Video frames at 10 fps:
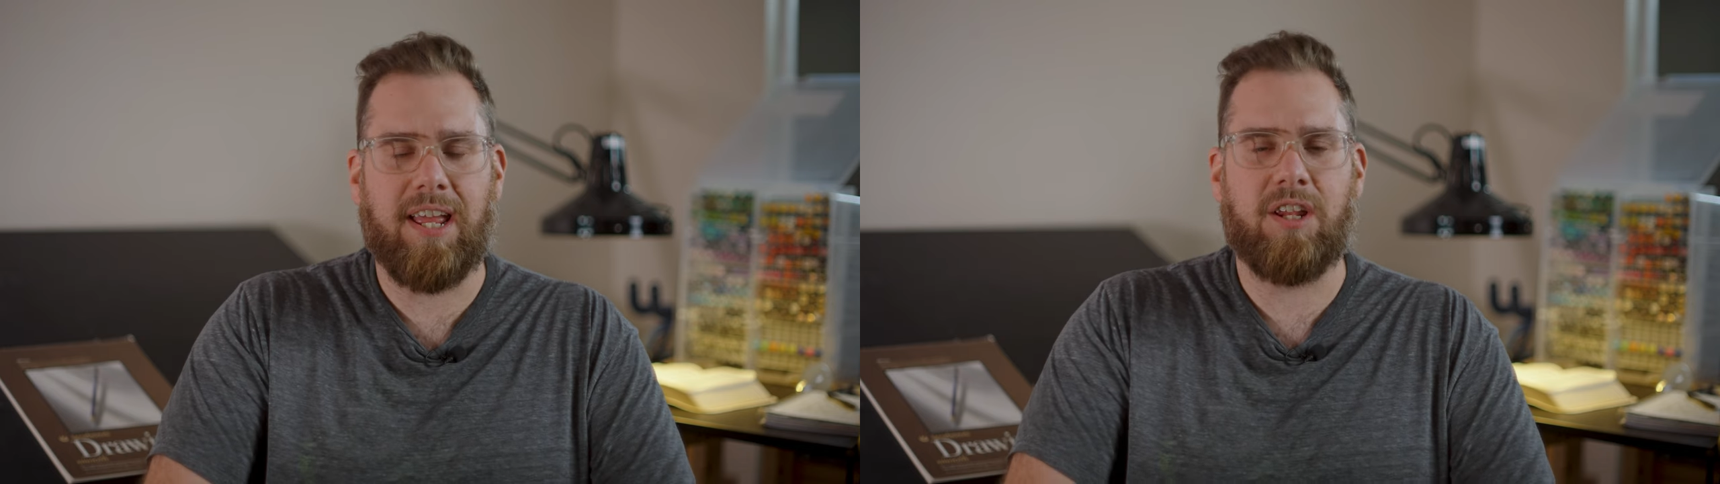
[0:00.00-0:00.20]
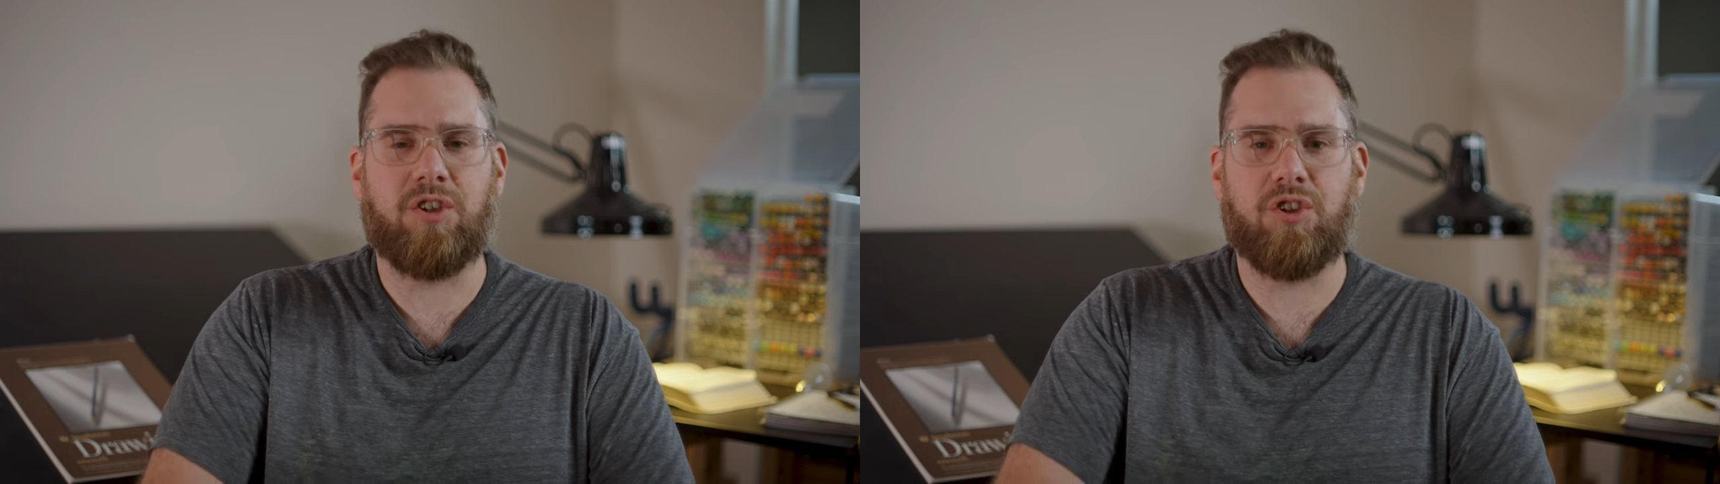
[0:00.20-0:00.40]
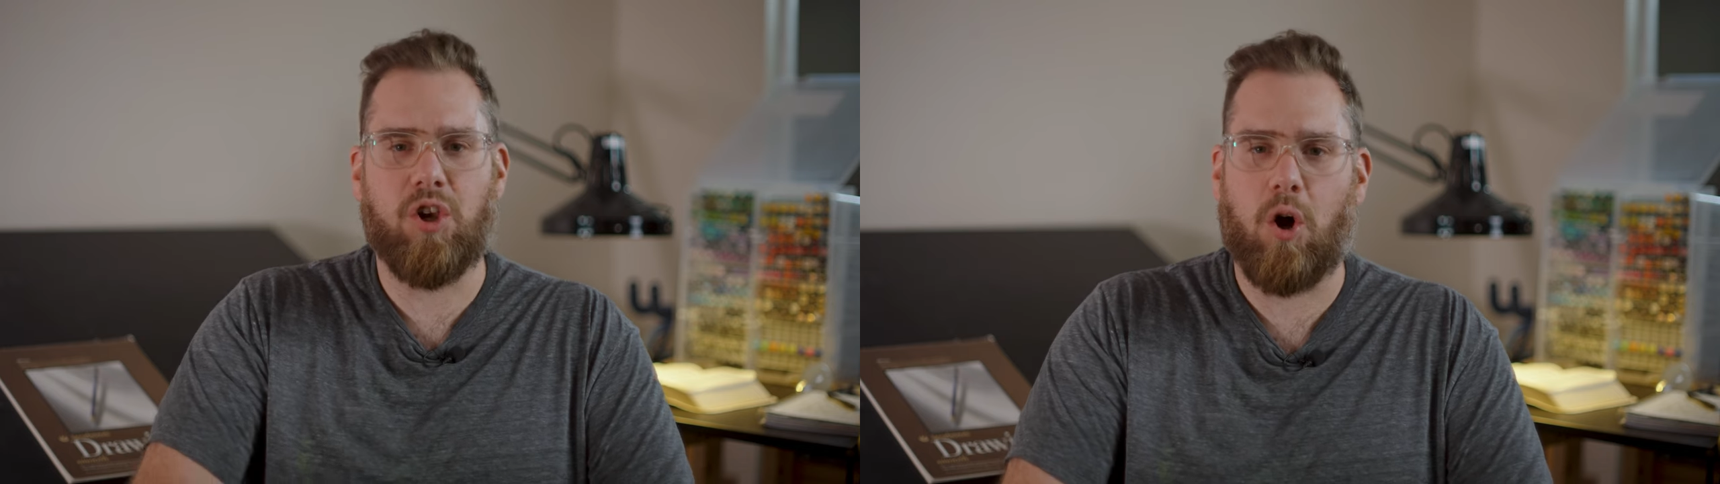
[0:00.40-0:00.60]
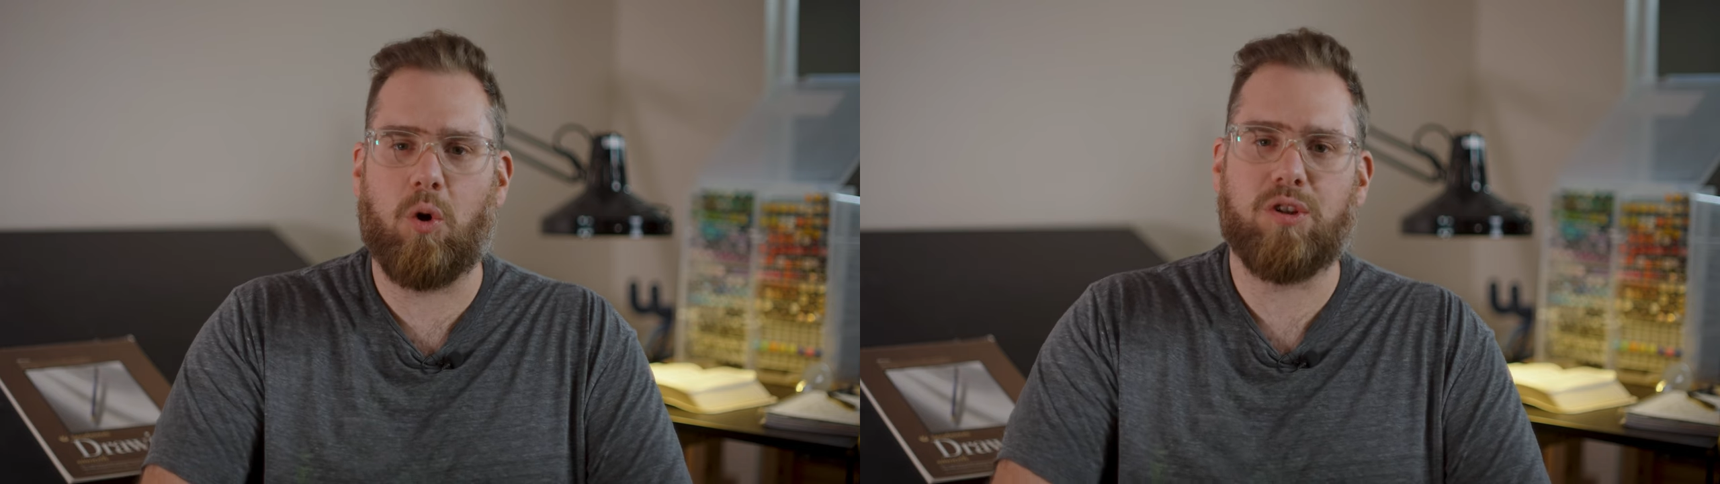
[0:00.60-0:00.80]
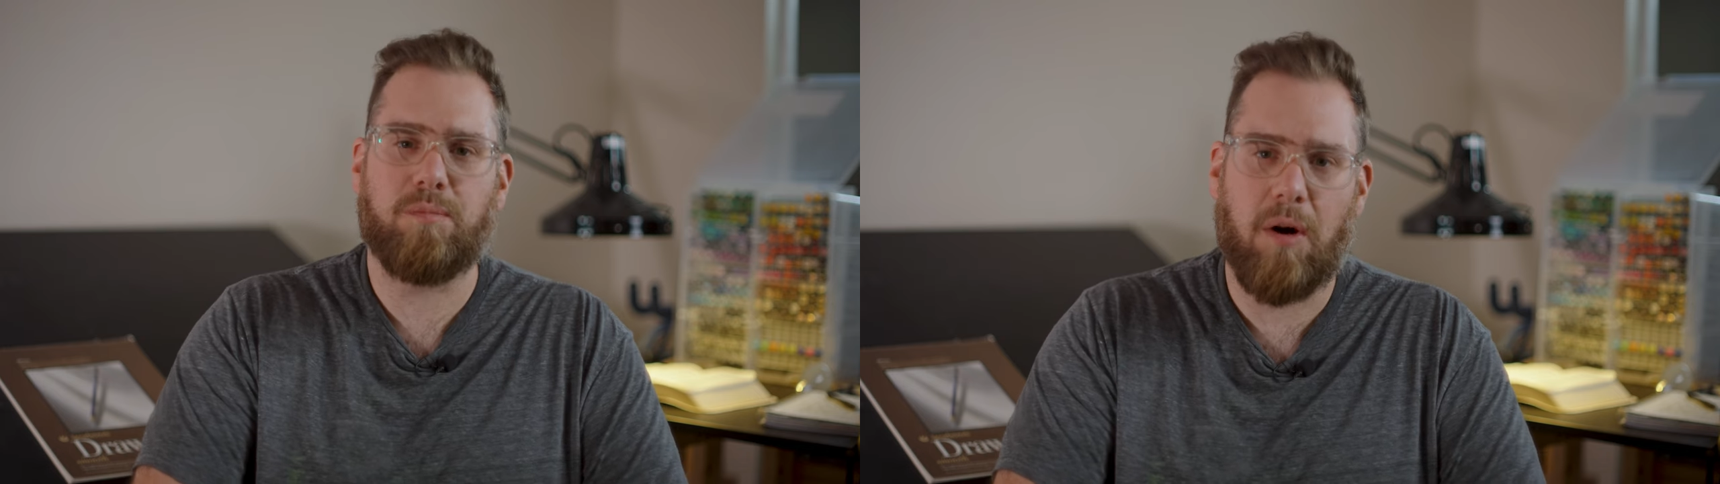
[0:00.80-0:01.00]
It is
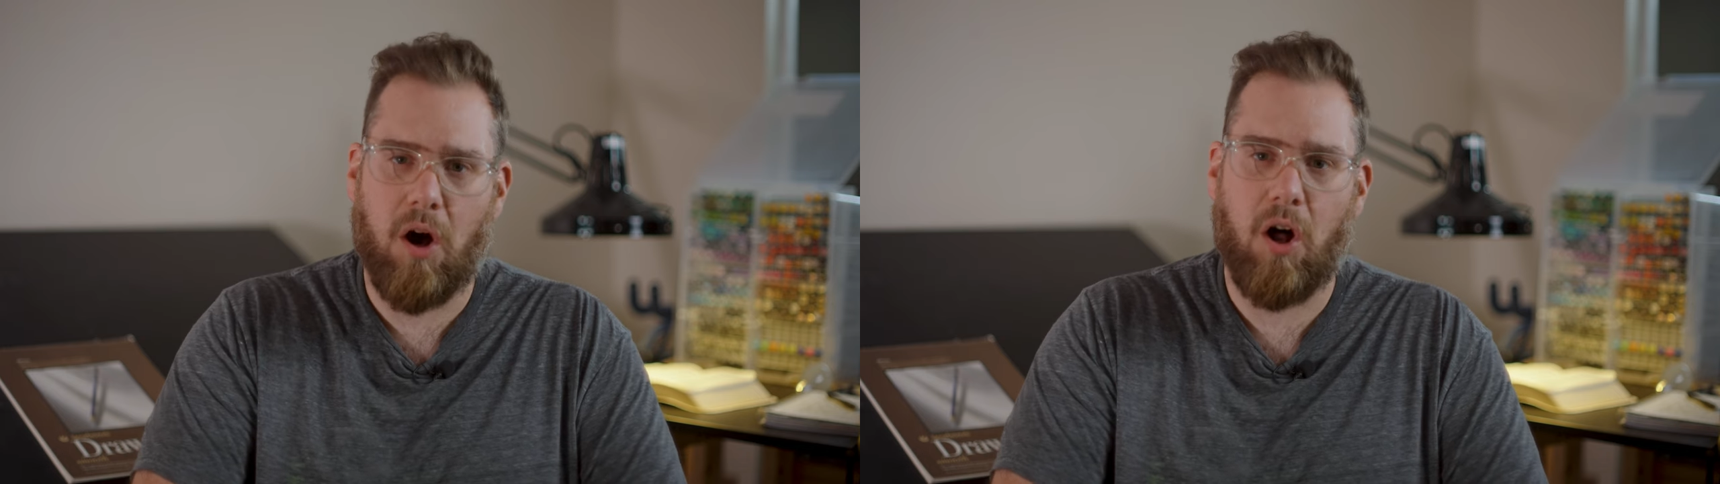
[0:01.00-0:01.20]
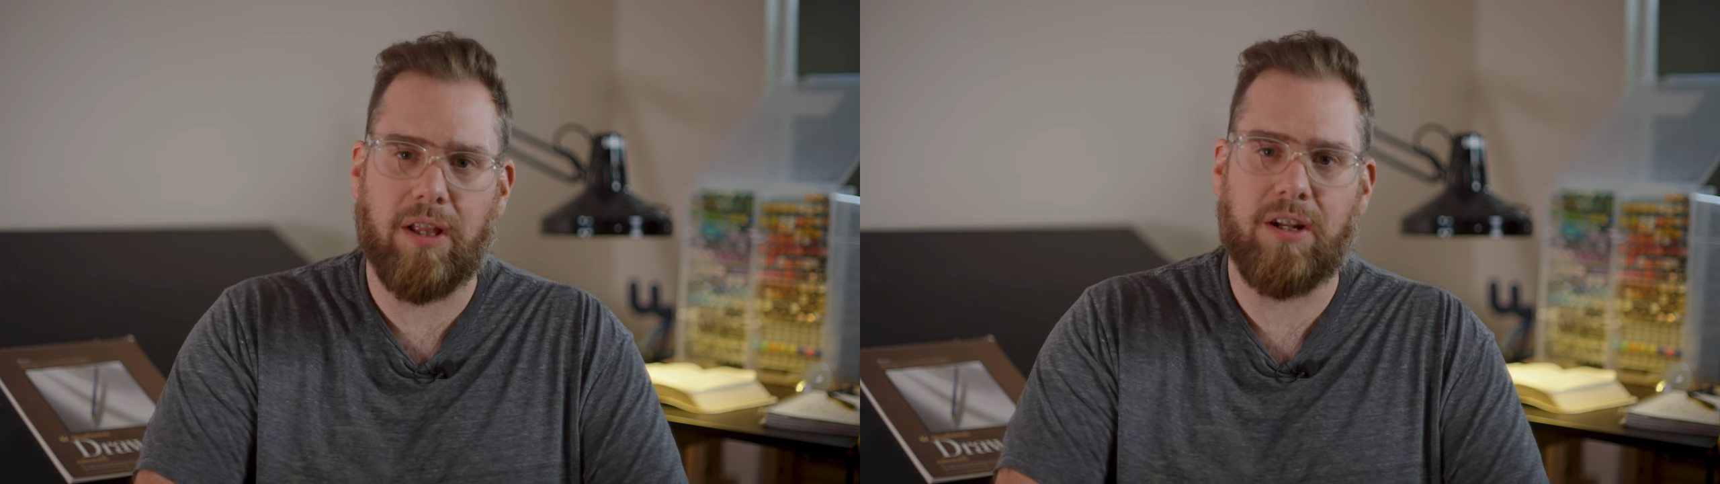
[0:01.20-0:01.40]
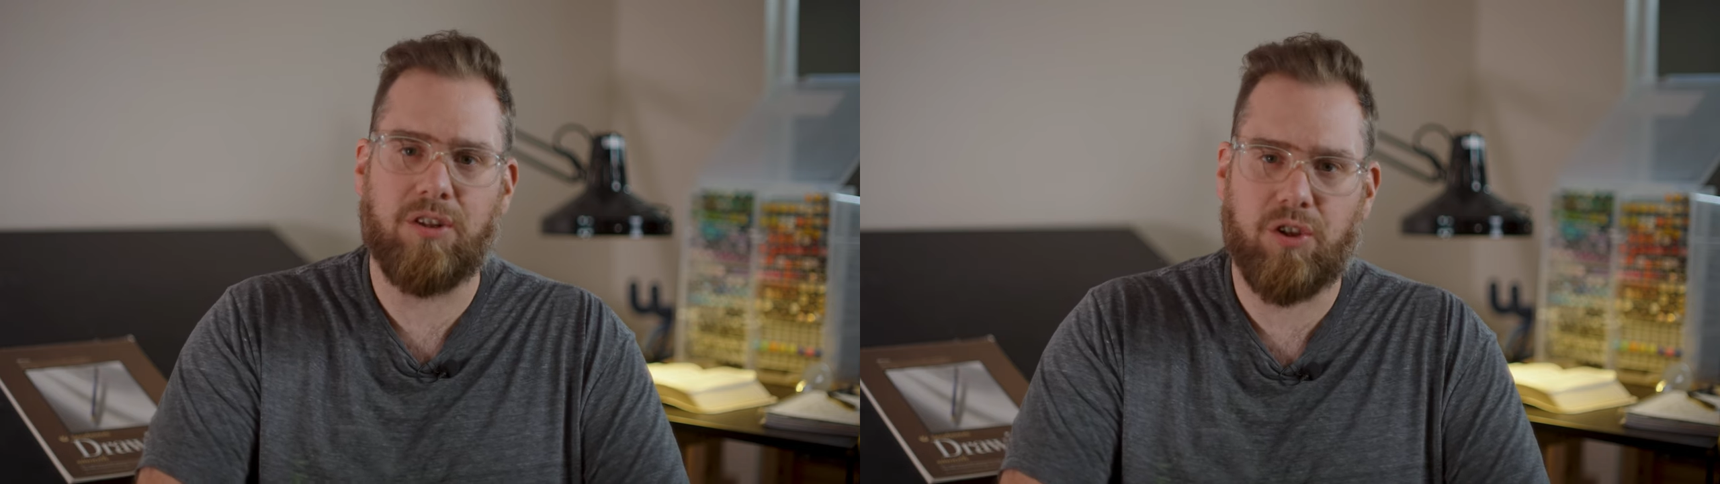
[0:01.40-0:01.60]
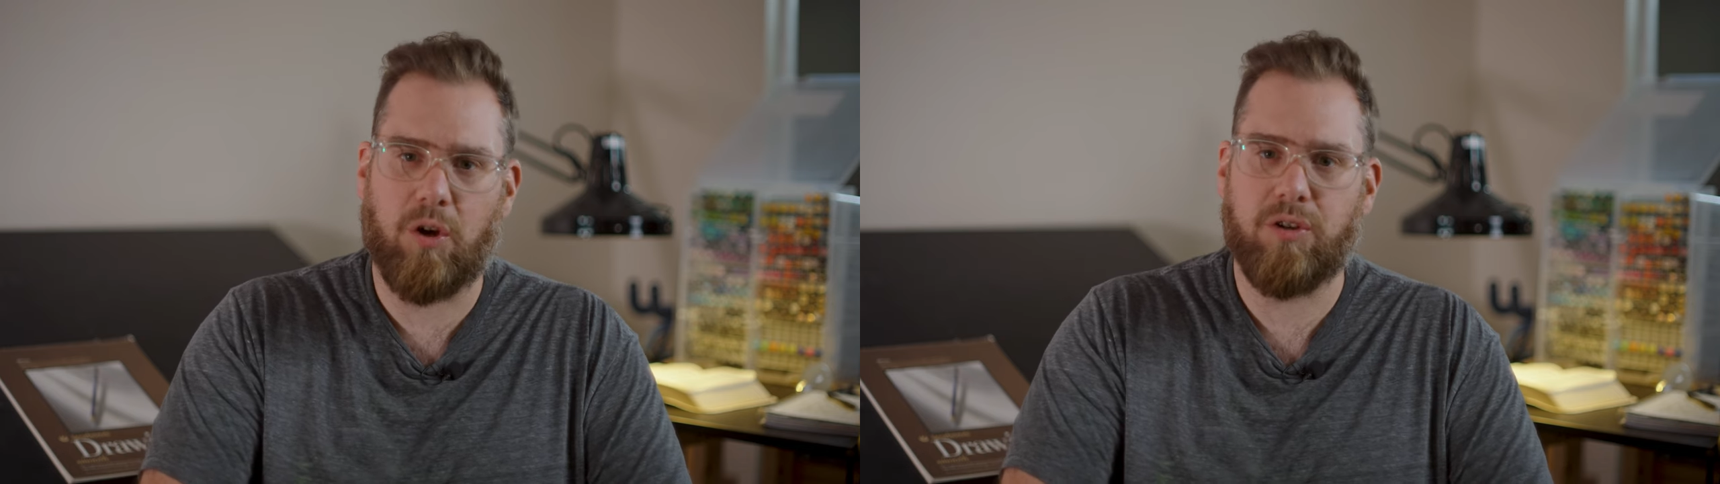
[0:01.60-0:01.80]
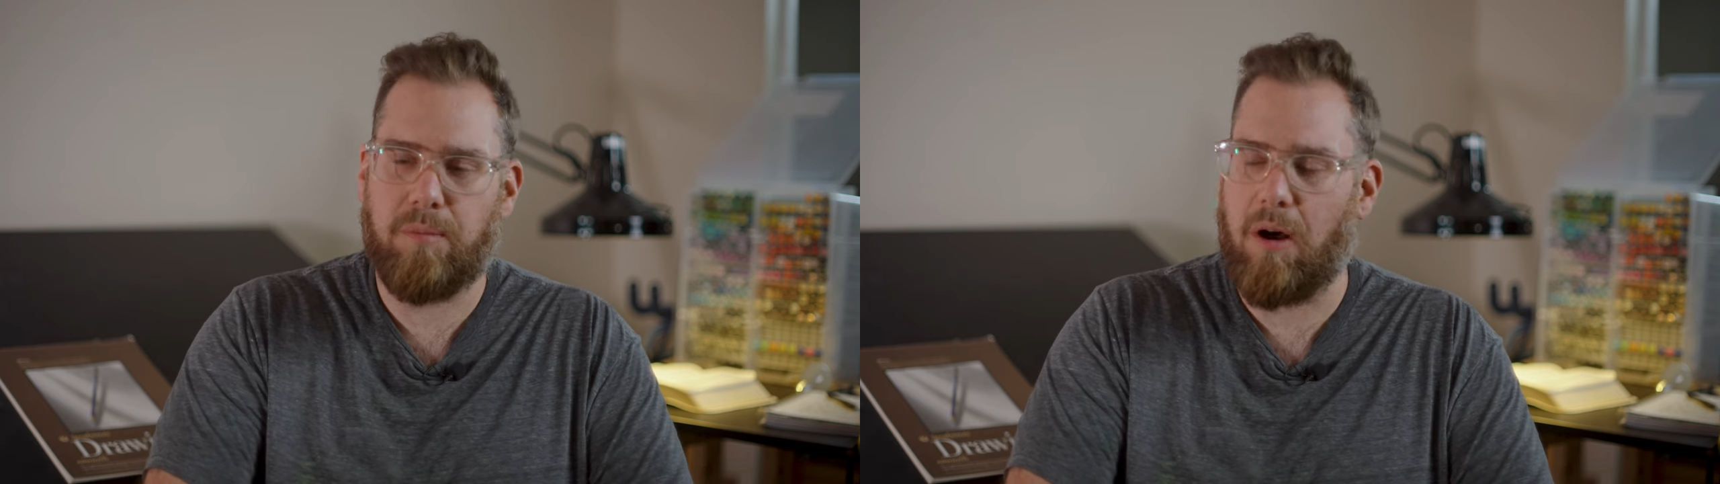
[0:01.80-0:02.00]
so small. It is
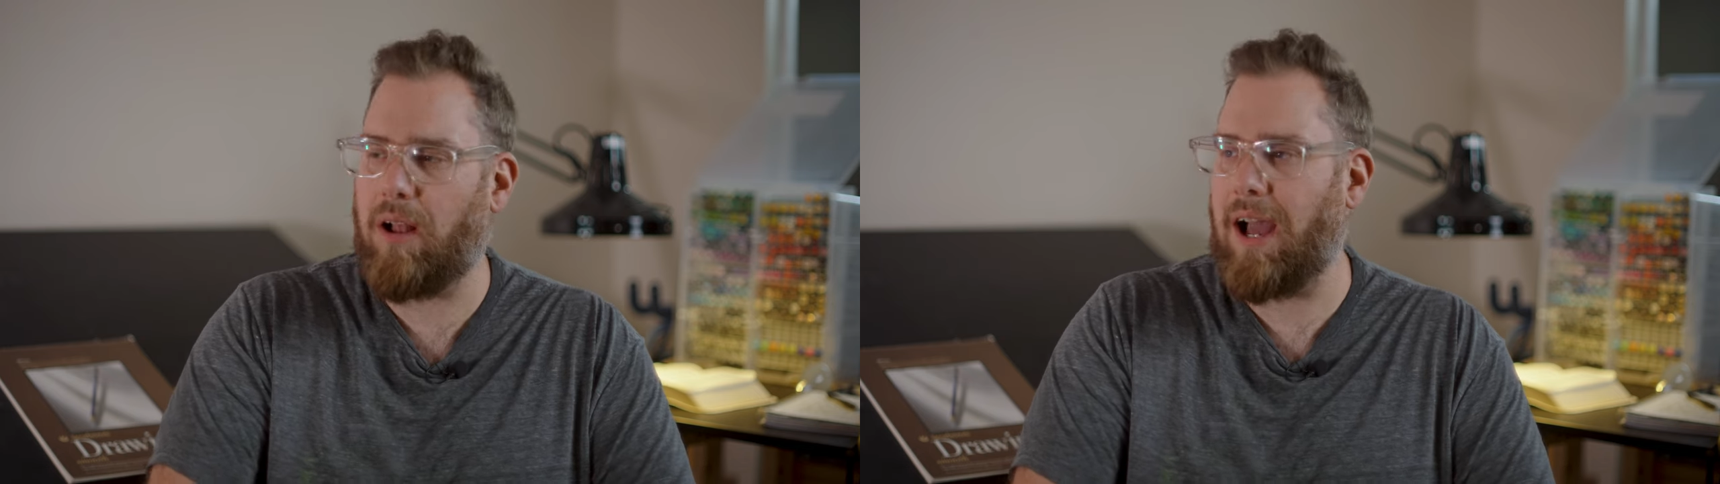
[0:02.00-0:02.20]
so small.